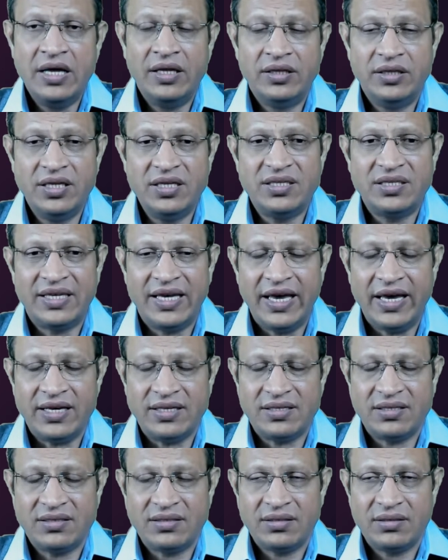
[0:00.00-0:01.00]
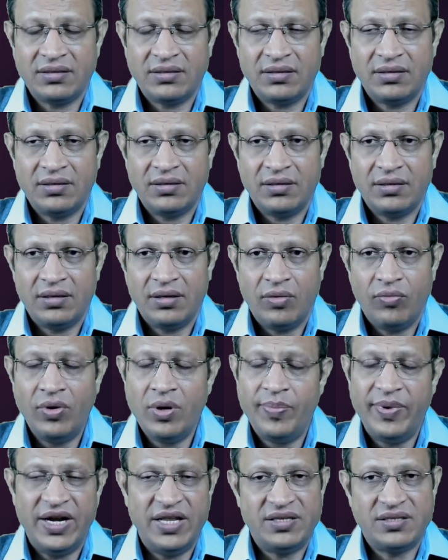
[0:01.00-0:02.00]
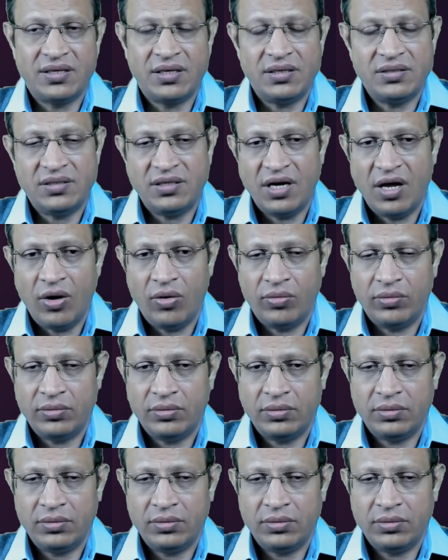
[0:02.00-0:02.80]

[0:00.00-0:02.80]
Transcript: This case will be discussed now.